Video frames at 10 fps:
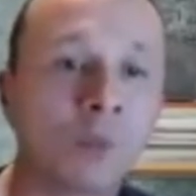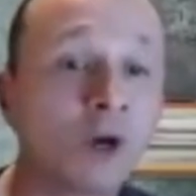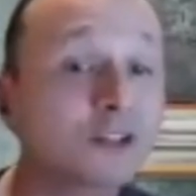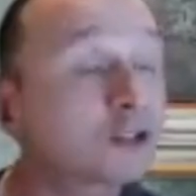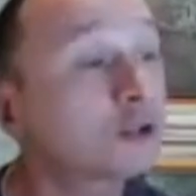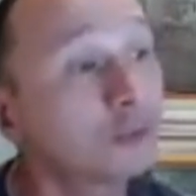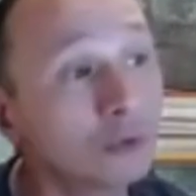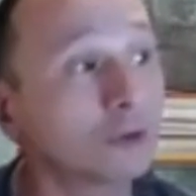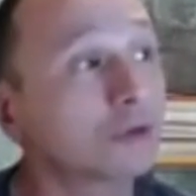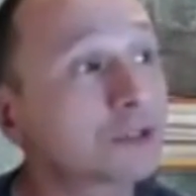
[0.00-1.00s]
what
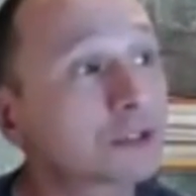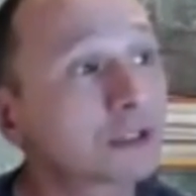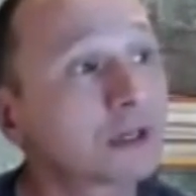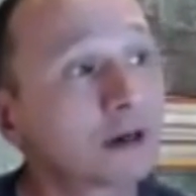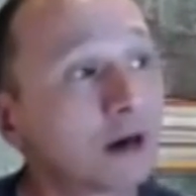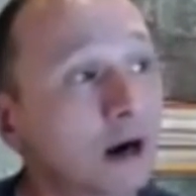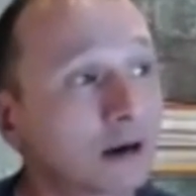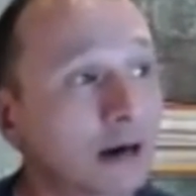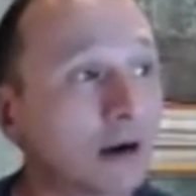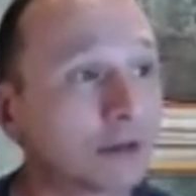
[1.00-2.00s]
tools
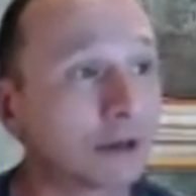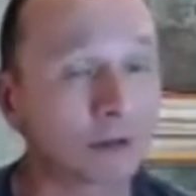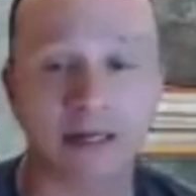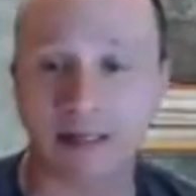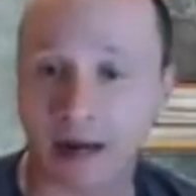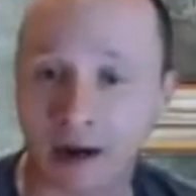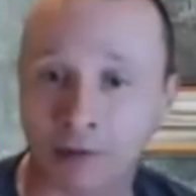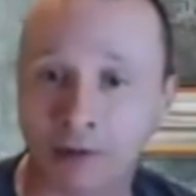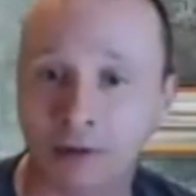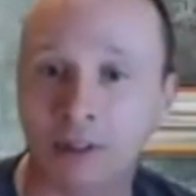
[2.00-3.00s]
are out there right
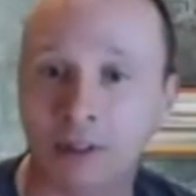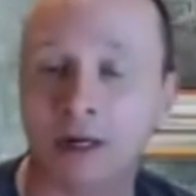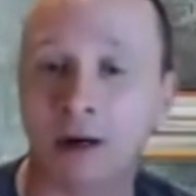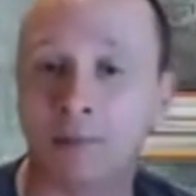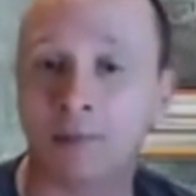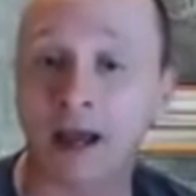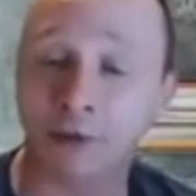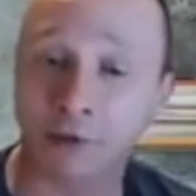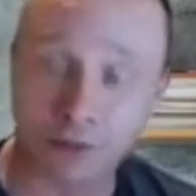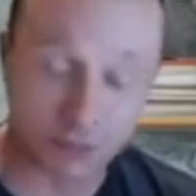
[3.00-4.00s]
now
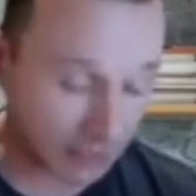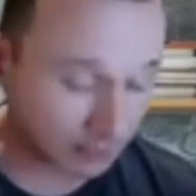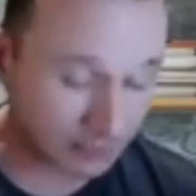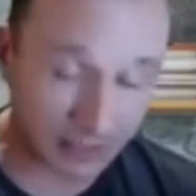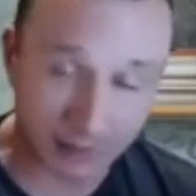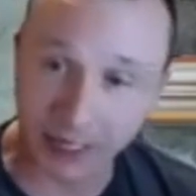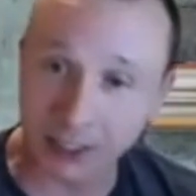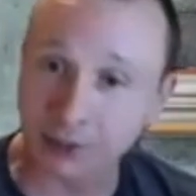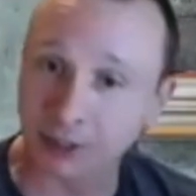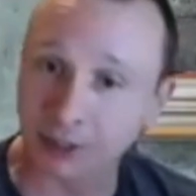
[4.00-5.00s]
that those same data
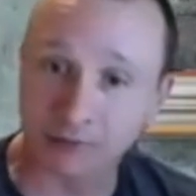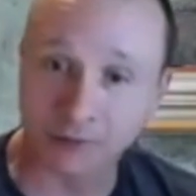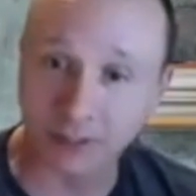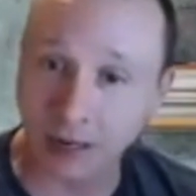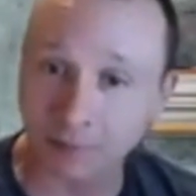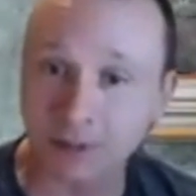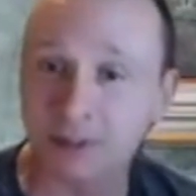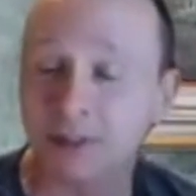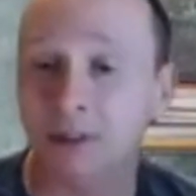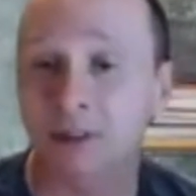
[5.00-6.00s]
management,
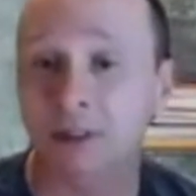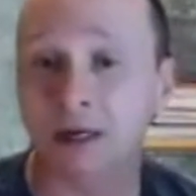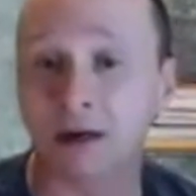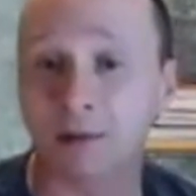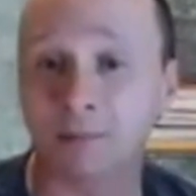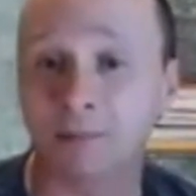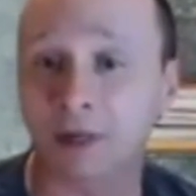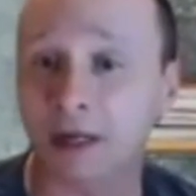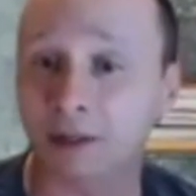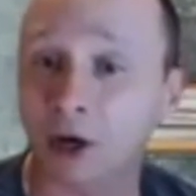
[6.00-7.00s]
FinOps,
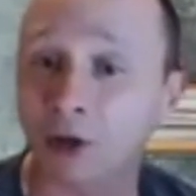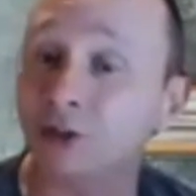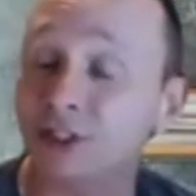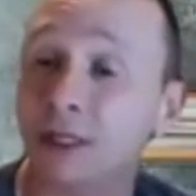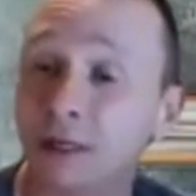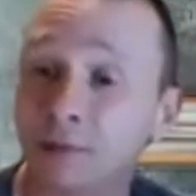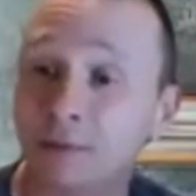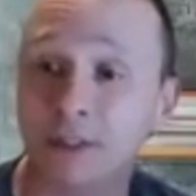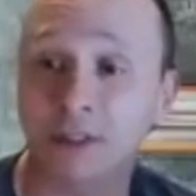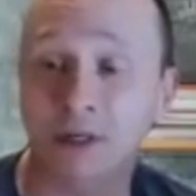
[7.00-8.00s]
and other
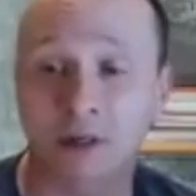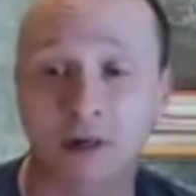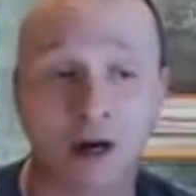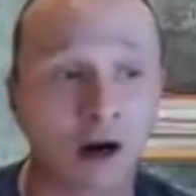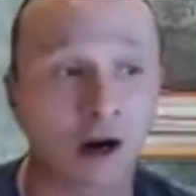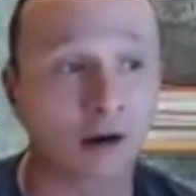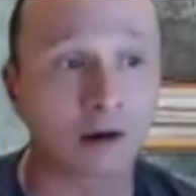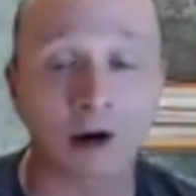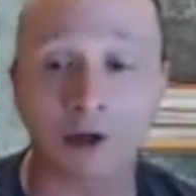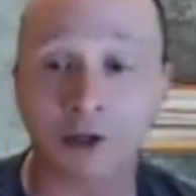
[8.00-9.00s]
teams
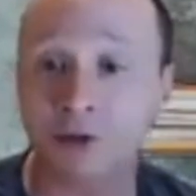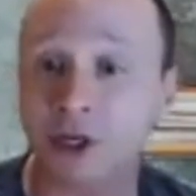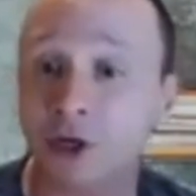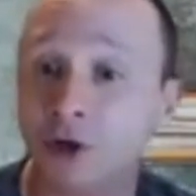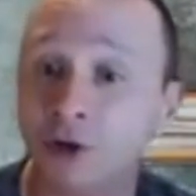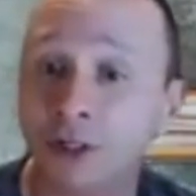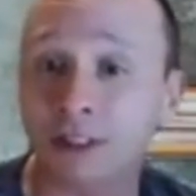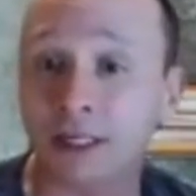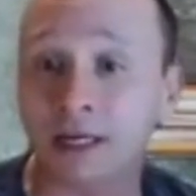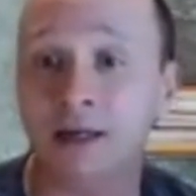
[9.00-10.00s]
are using
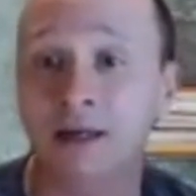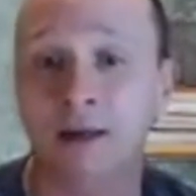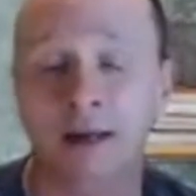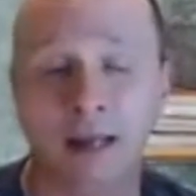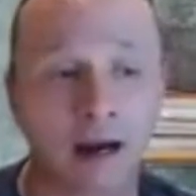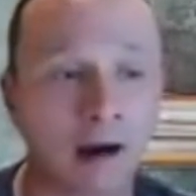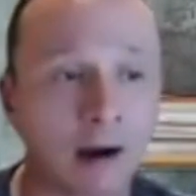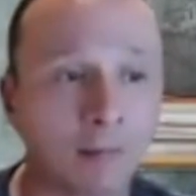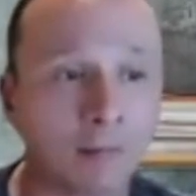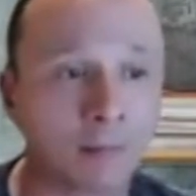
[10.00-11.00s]
currently
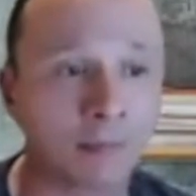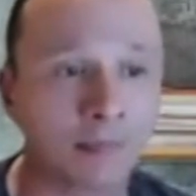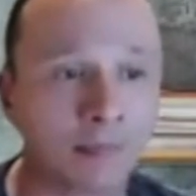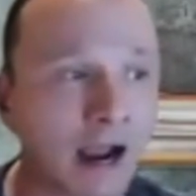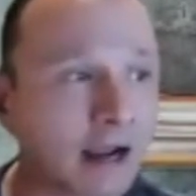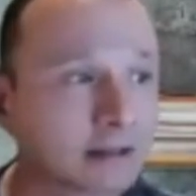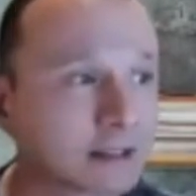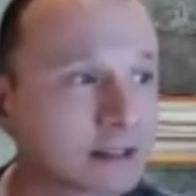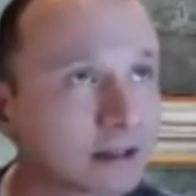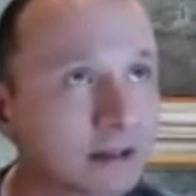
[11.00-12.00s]
that